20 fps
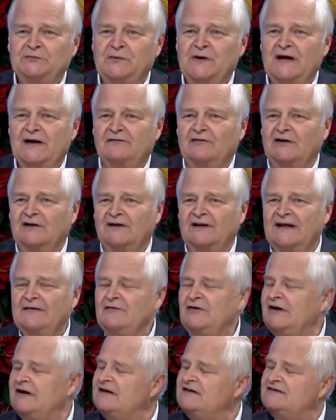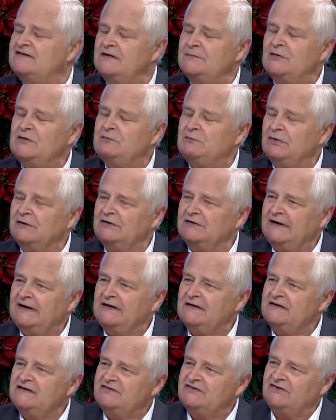We have 11 exhibit
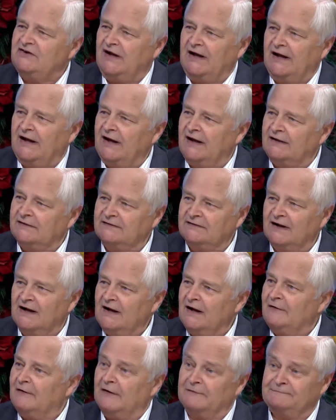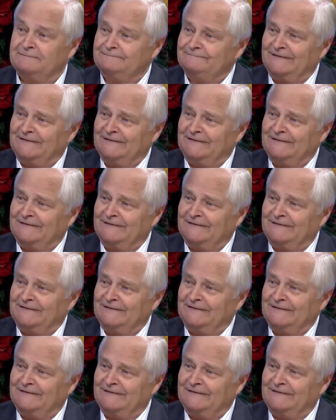buildings and a,